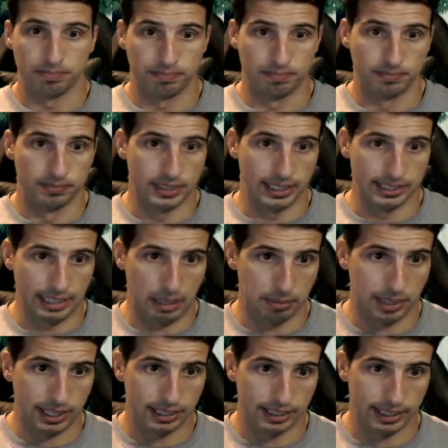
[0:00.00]
Not that
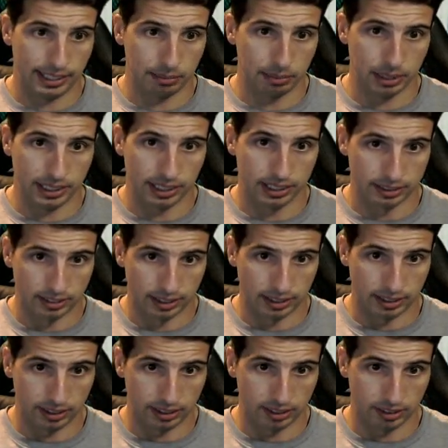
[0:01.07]
bad. Anybody else good
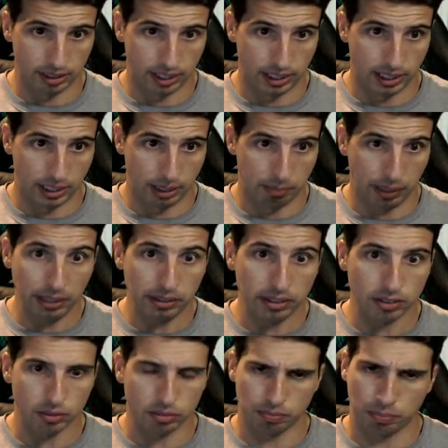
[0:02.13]
here? Uh, Pirate,
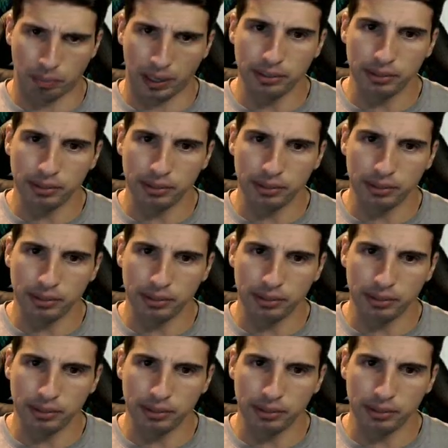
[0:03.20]
Pirate